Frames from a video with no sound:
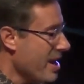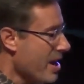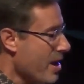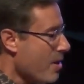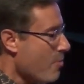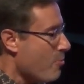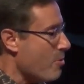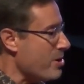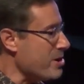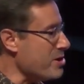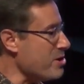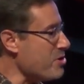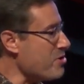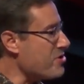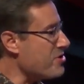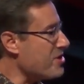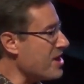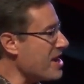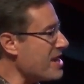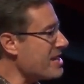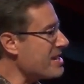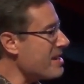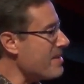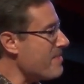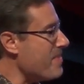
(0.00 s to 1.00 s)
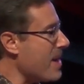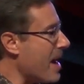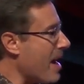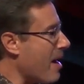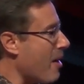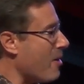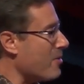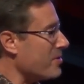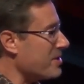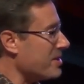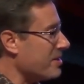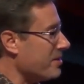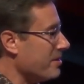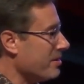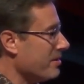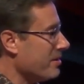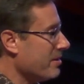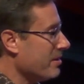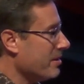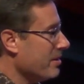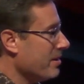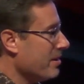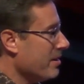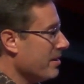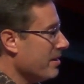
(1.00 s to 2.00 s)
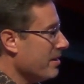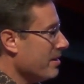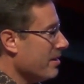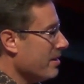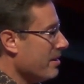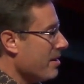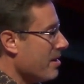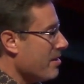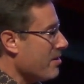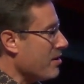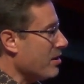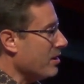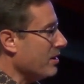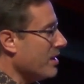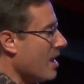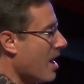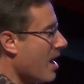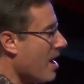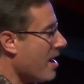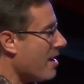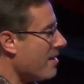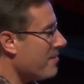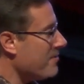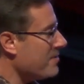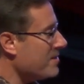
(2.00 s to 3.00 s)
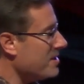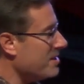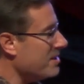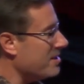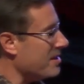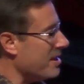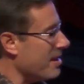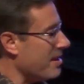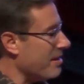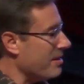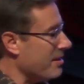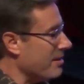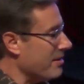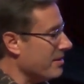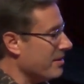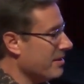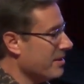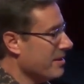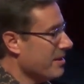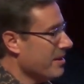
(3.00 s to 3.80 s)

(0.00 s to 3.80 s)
When you think about the loves and